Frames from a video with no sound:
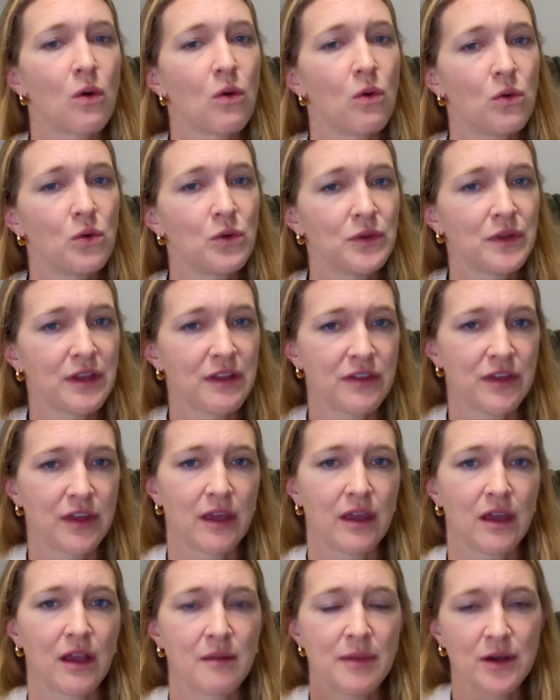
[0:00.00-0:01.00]
only
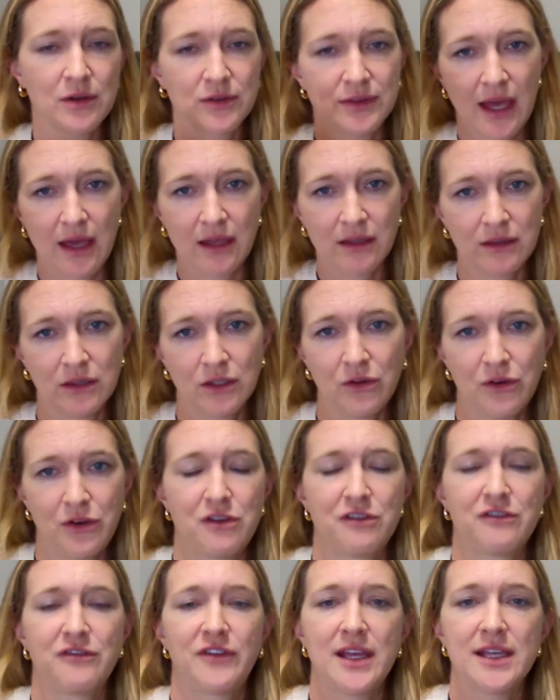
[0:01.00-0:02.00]
thinking about that
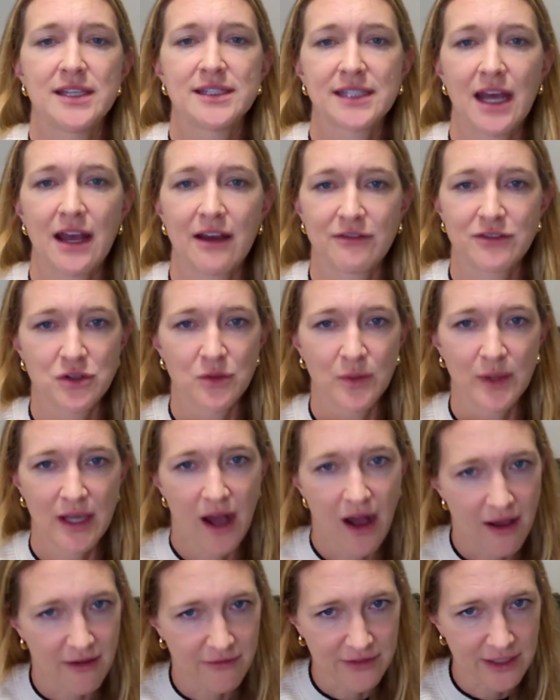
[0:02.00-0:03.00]
luteal phase after we
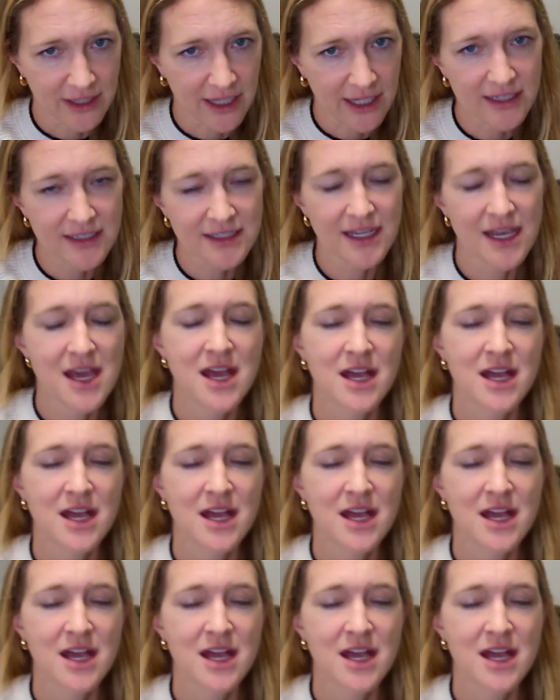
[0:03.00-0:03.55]
ovulate.